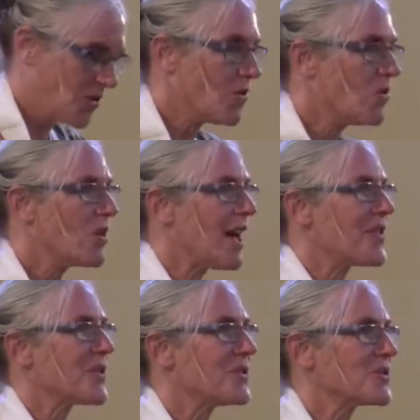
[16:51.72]
All
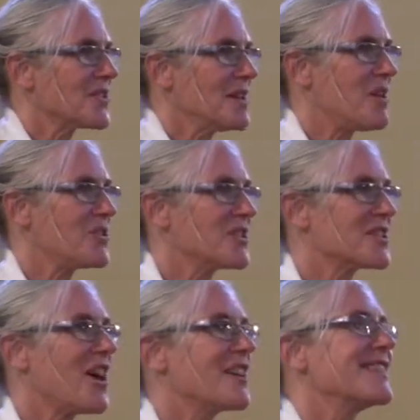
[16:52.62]
our thoughts and
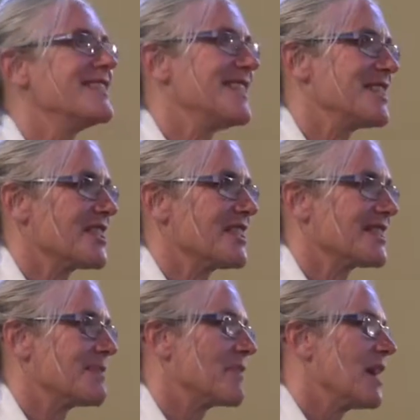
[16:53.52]
emotions are
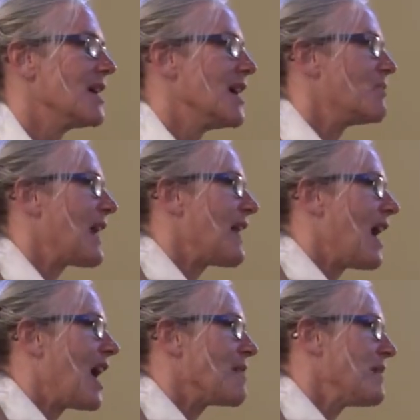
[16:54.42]
conditioned. By
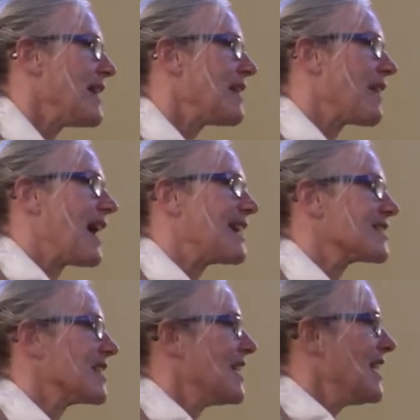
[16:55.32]
that I mean
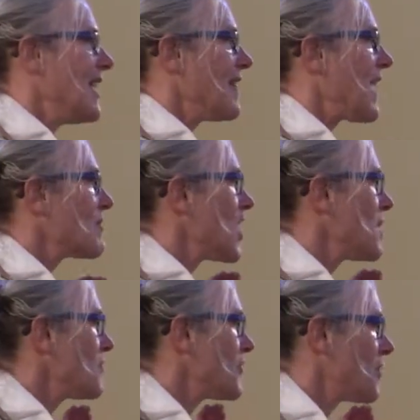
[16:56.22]
that they have
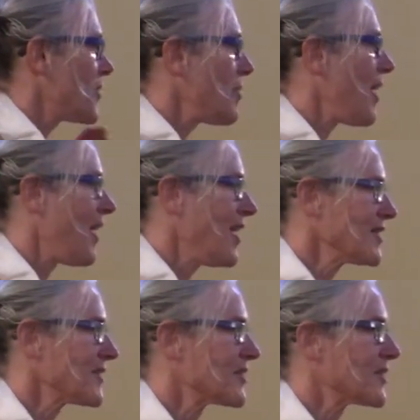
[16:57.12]
come from the
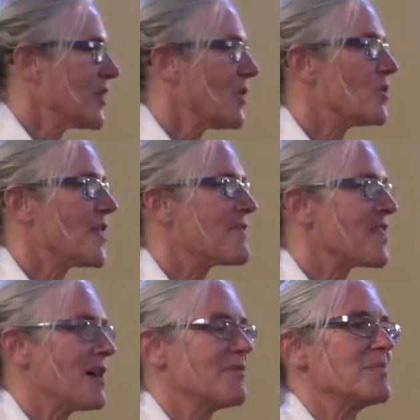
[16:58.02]
past or they've
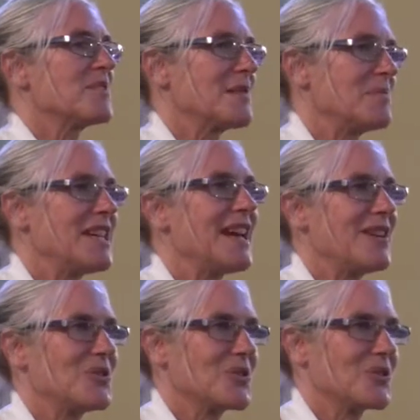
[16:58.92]
come from somebody
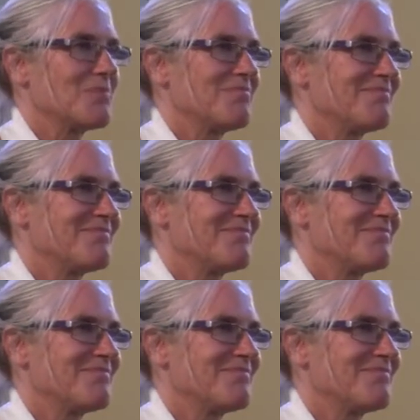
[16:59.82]
else.